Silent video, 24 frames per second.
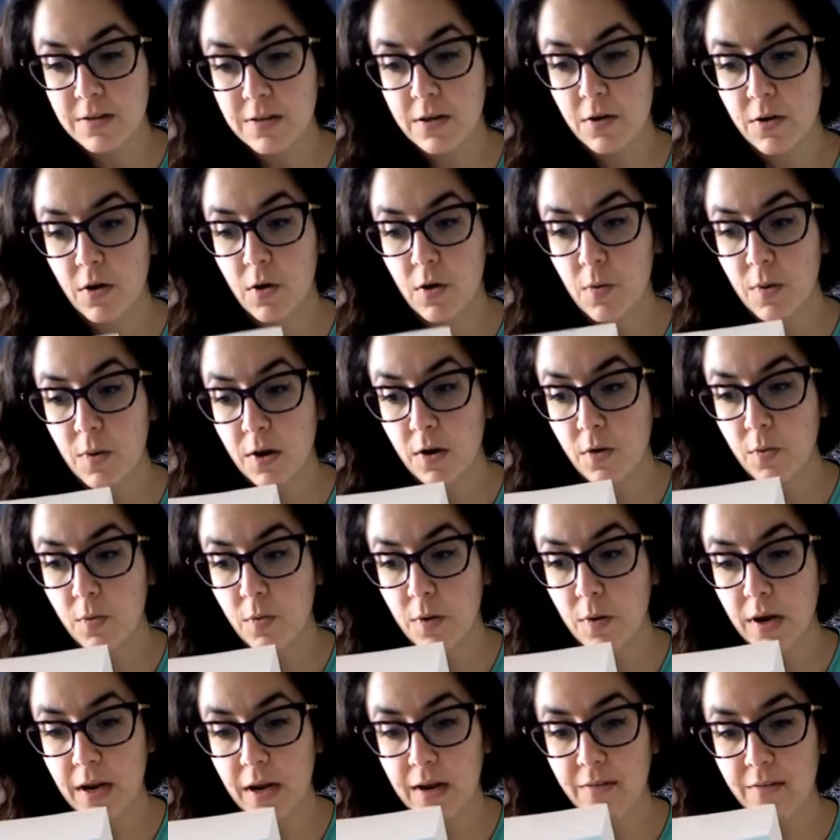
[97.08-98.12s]
her window
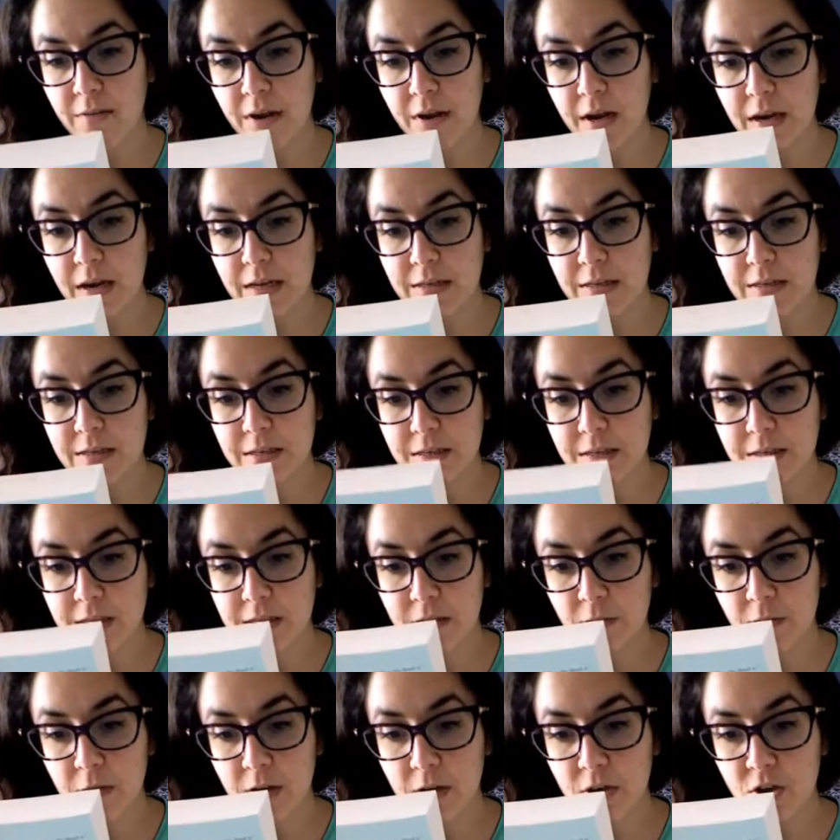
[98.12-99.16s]
one evening and sees
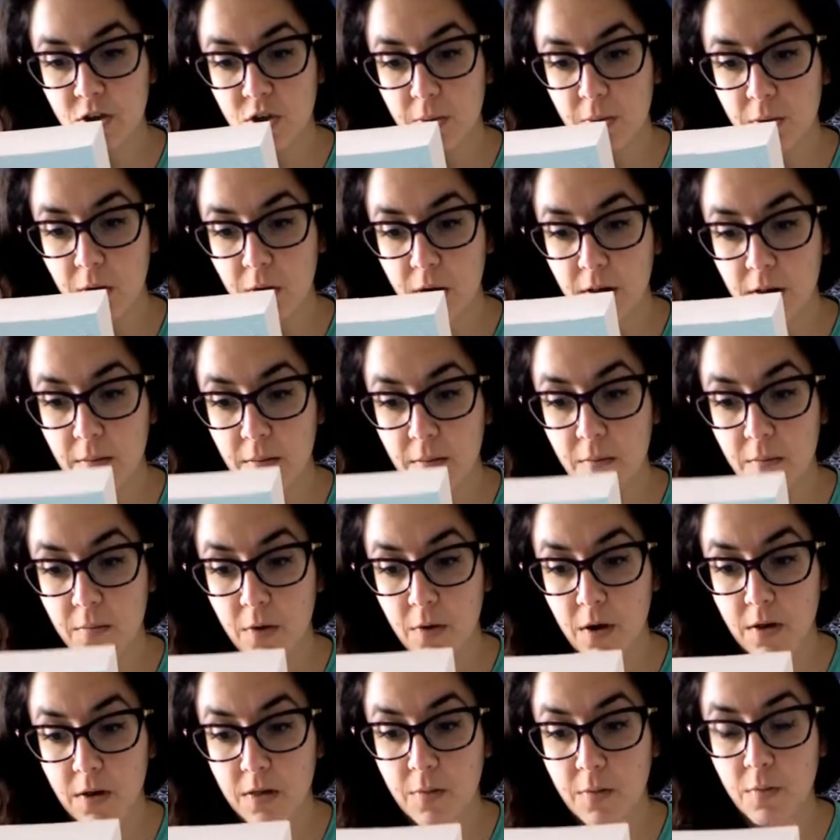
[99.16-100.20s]
someone in trouble
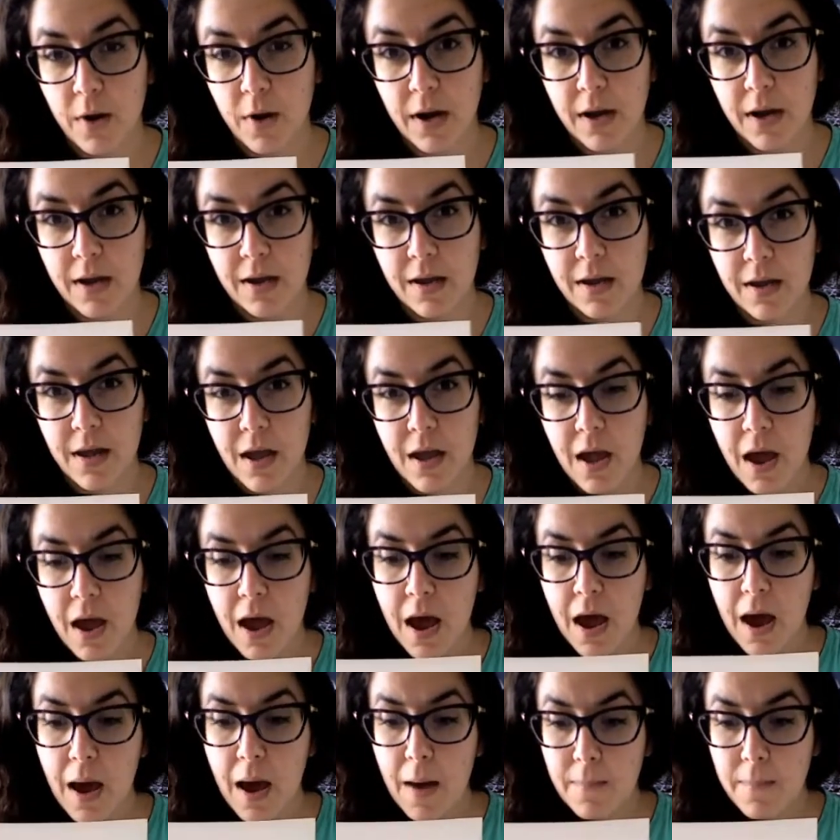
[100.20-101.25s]
on the break,
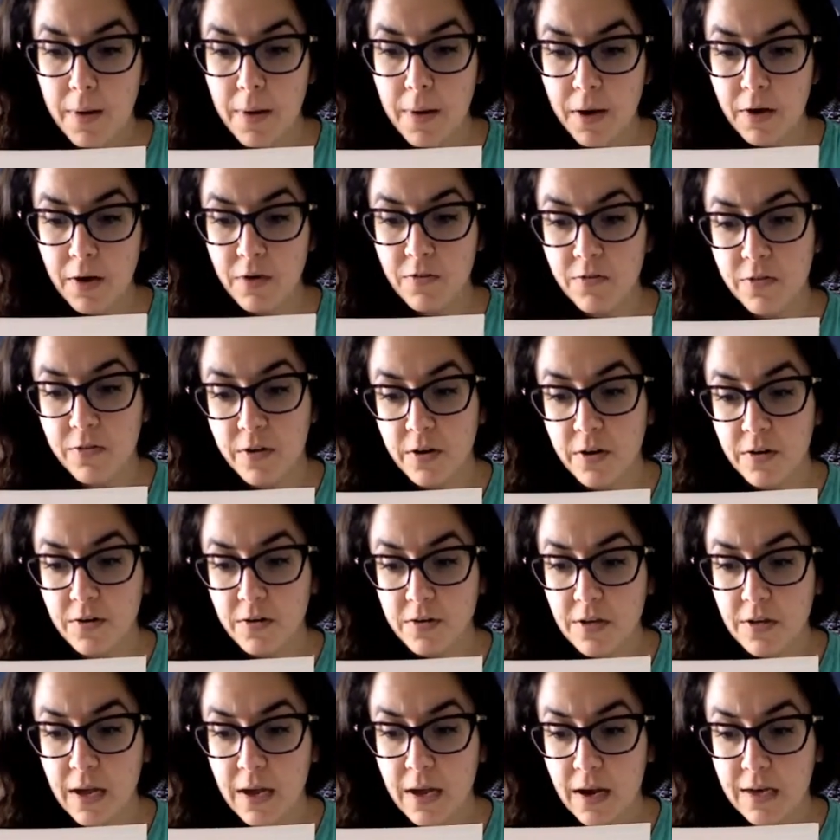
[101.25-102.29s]
a barren
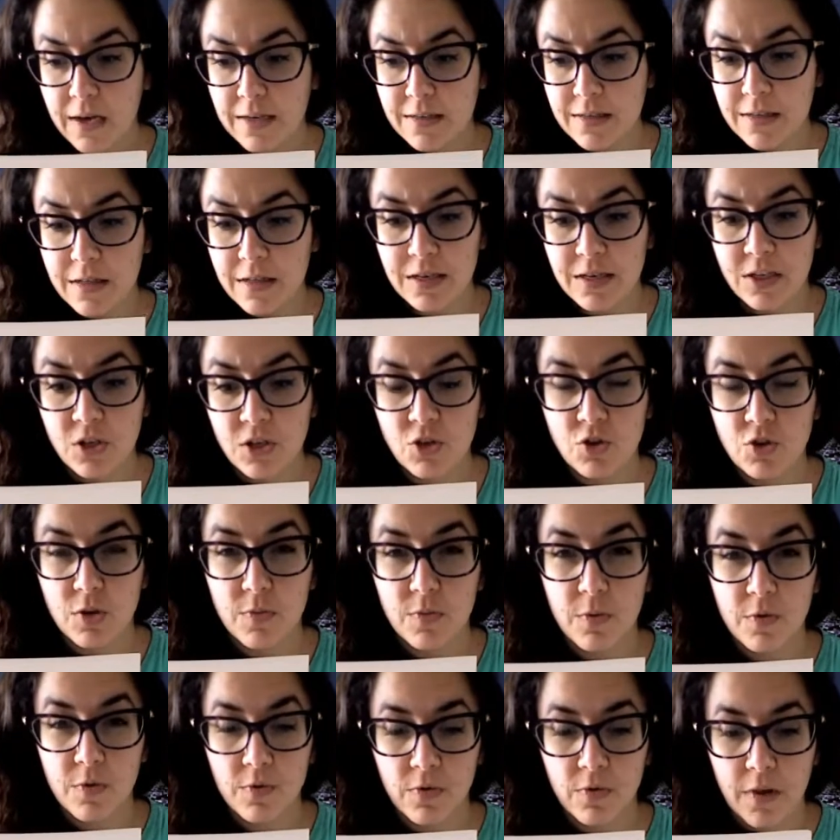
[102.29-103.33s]
field, an isolated
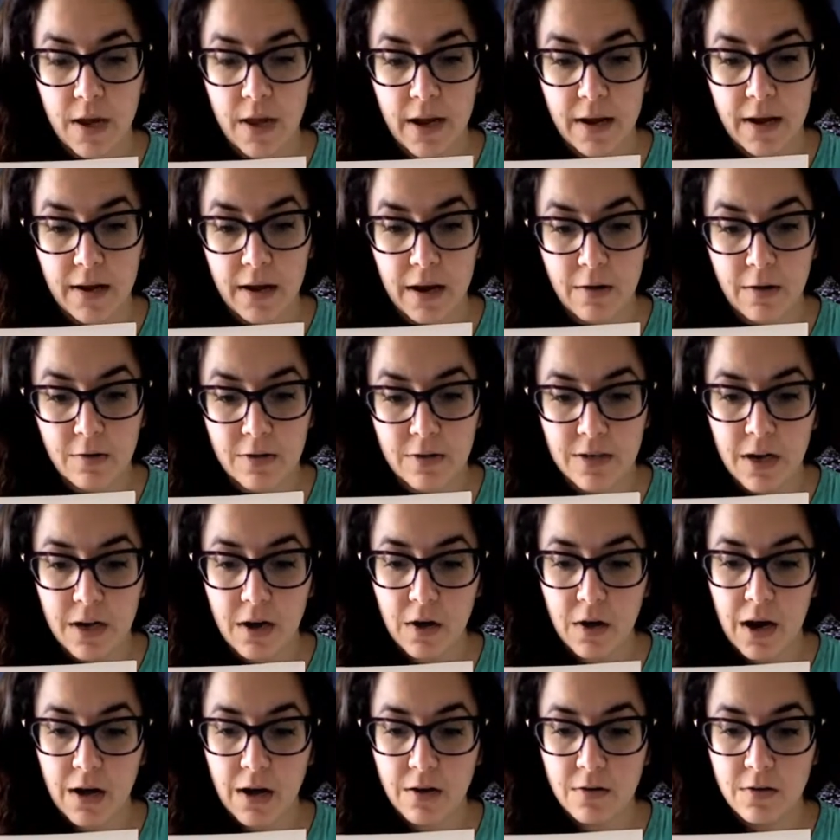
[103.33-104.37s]
strip of land outside
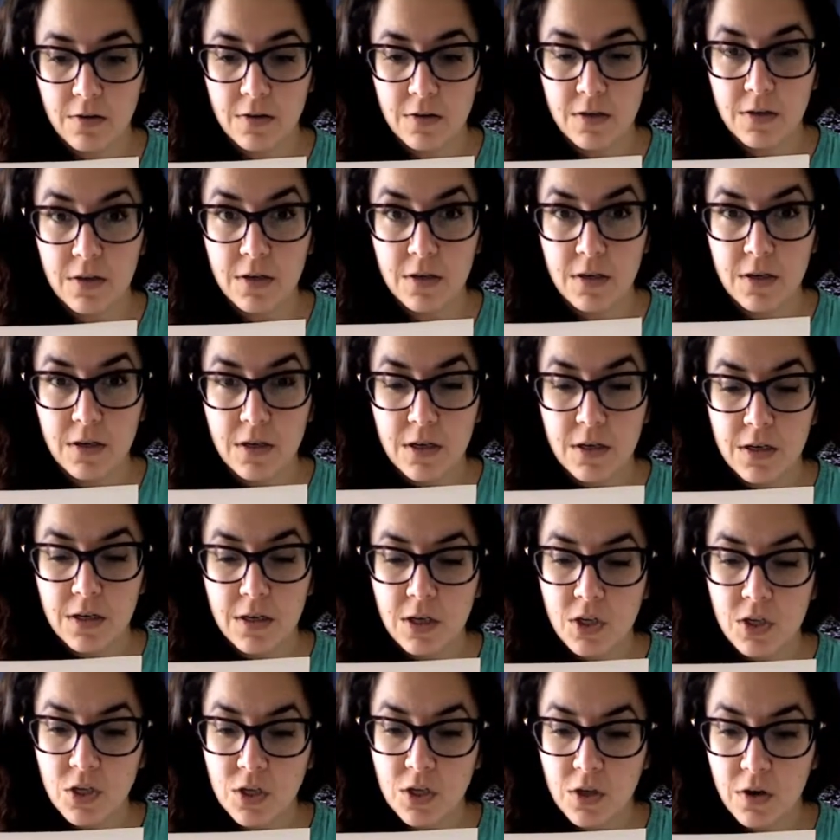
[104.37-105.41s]
her house.
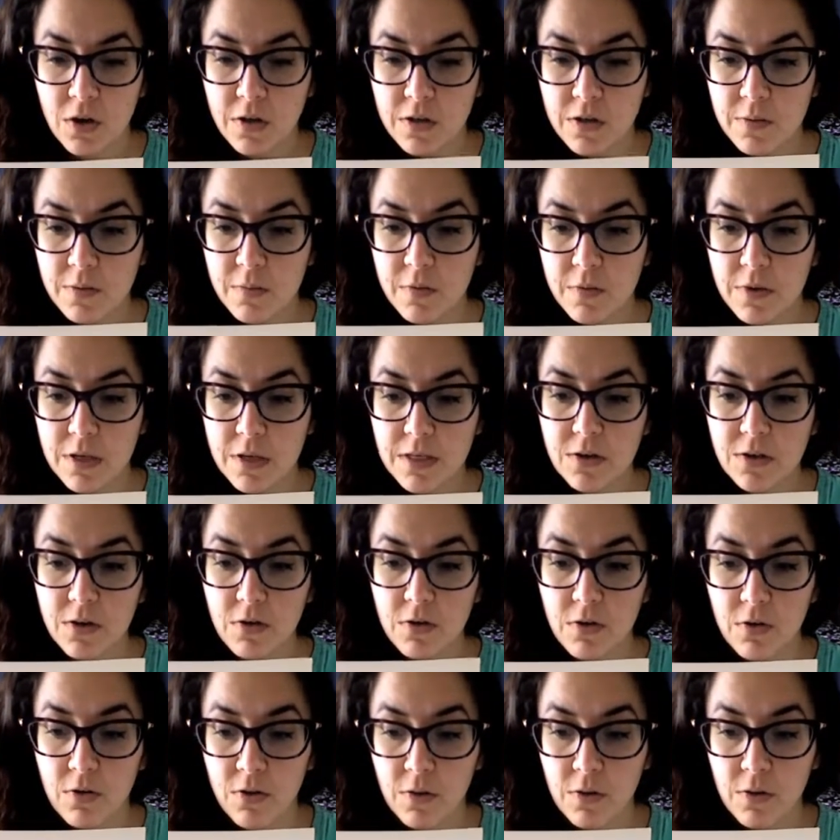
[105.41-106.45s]
She calls the police to
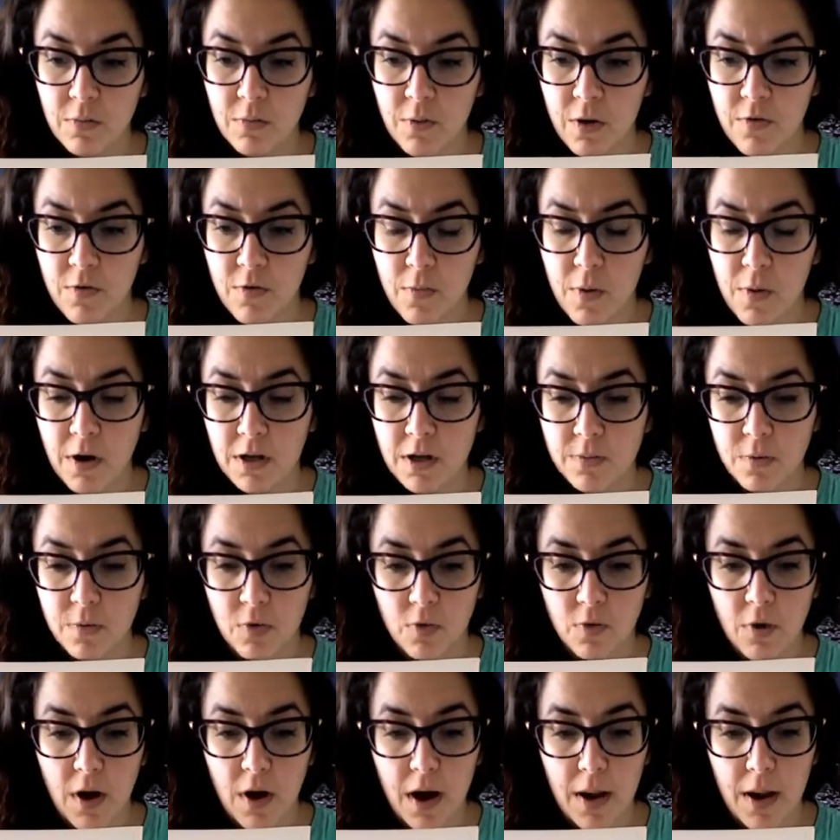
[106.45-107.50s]
alert them of a possible
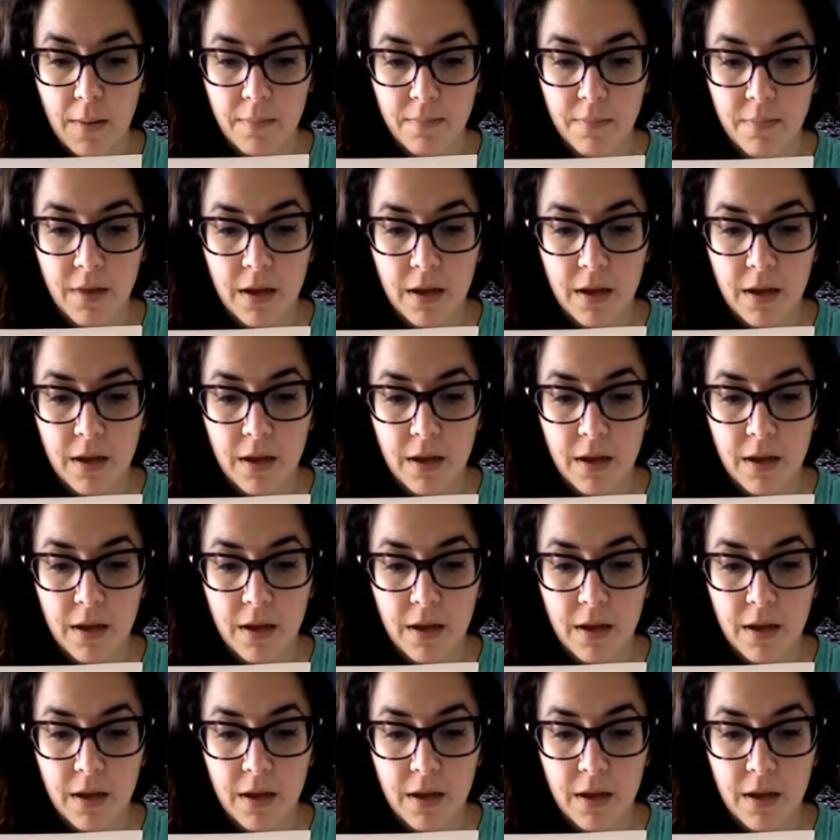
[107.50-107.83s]
crime.